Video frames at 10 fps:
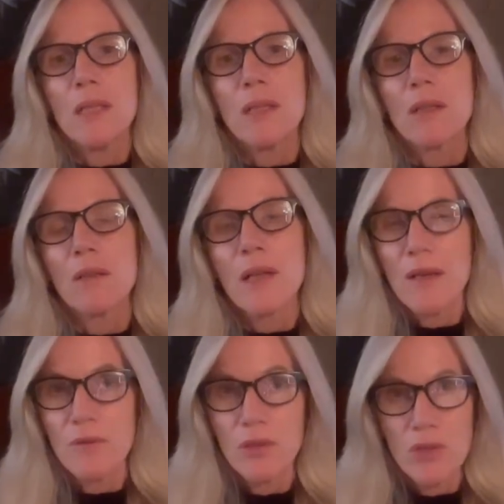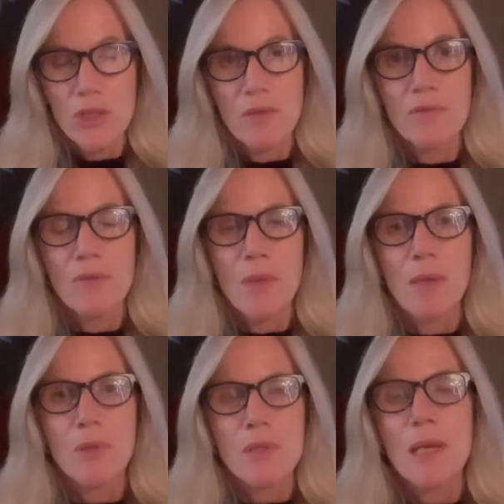in our evolution from my
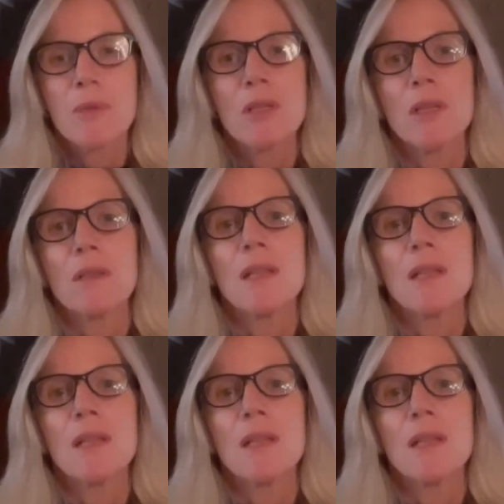perception.